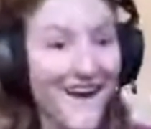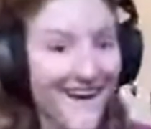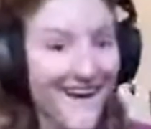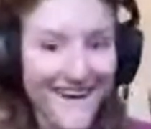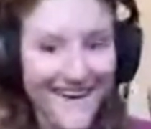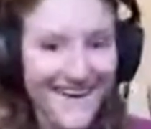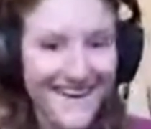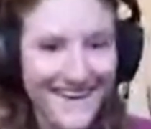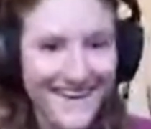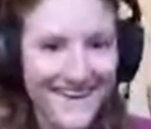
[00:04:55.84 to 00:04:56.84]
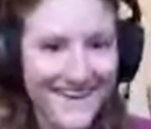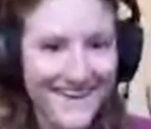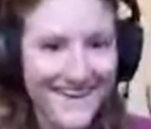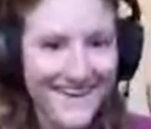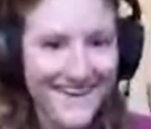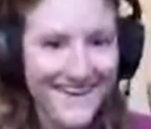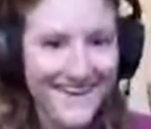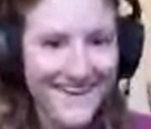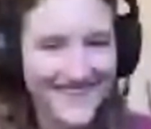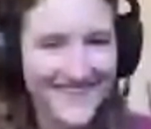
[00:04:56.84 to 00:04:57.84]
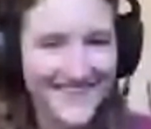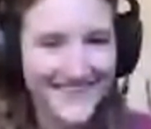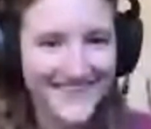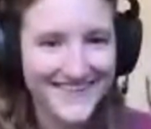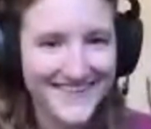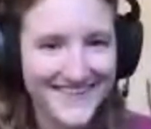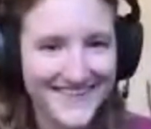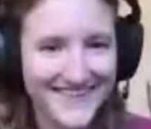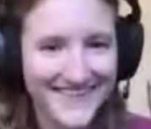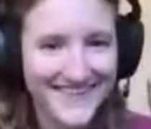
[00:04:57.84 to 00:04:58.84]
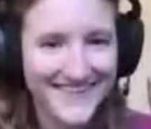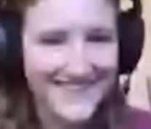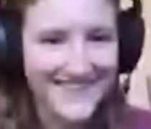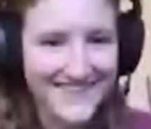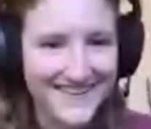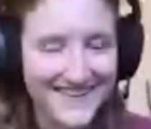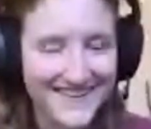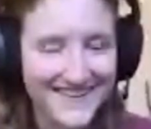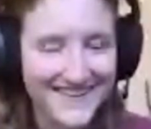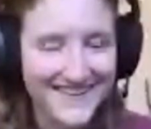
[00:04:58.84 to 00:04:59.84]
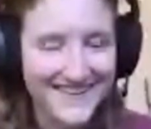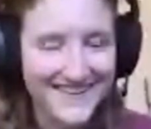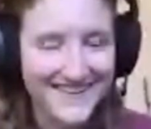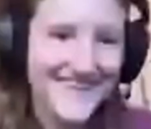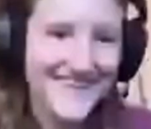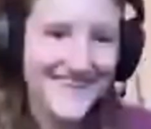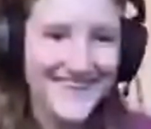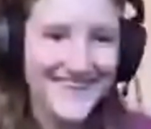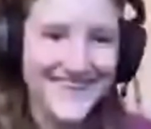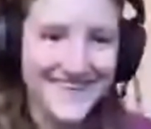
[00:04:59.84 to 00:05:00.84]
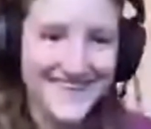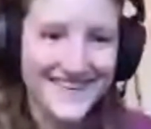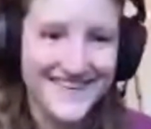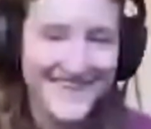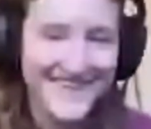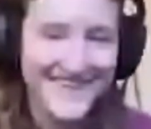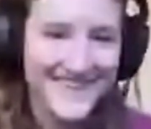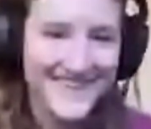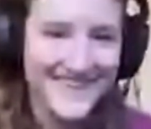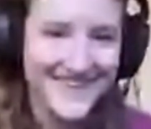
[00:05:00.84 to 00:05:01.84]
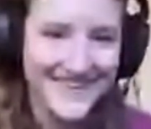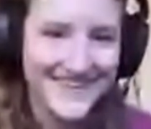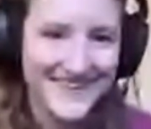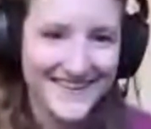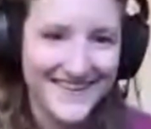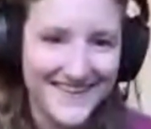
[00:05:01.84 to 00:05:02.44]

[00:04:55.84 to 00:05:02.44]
(silent)